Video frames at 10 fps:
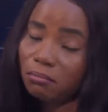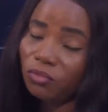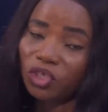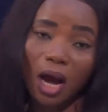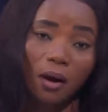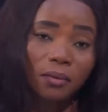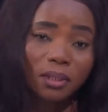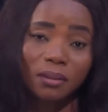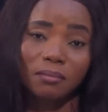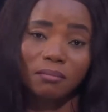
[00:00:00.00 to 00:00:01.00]

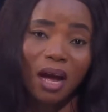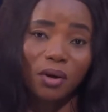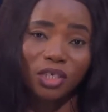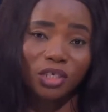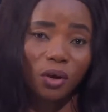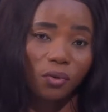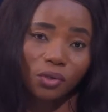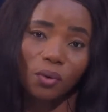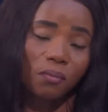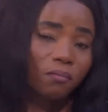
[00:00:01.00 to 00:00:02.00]
Child marriage
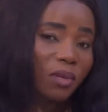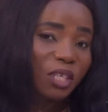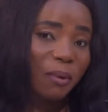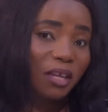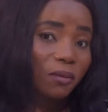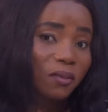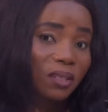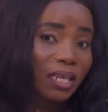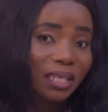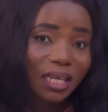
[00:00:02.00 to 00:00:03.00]
also is part of the
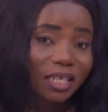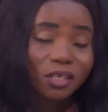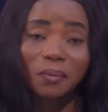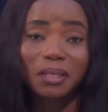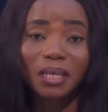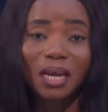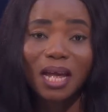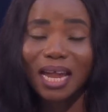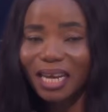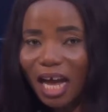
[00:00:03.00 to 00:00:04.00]
things that lead to it.
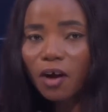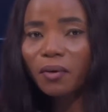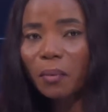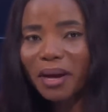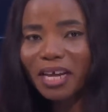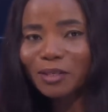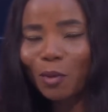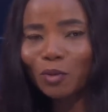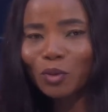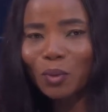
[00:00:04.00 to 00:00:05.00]
And lack of awareness
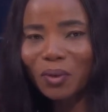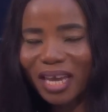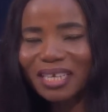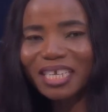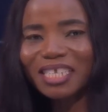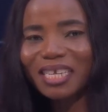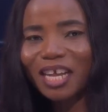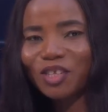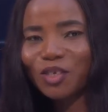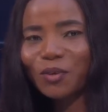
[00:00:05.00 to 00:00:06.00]
also can lead to
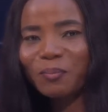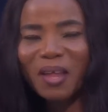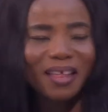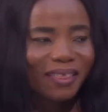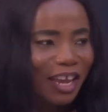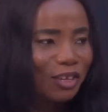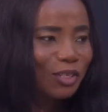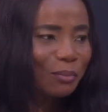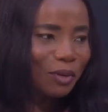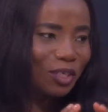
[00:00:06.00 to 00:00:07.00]
that too. Thank you
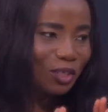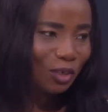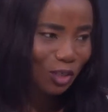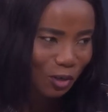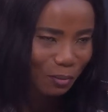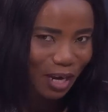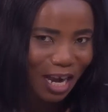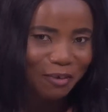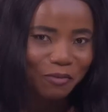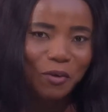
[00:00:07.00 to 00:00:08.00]
so much, Dr. Rebecca, for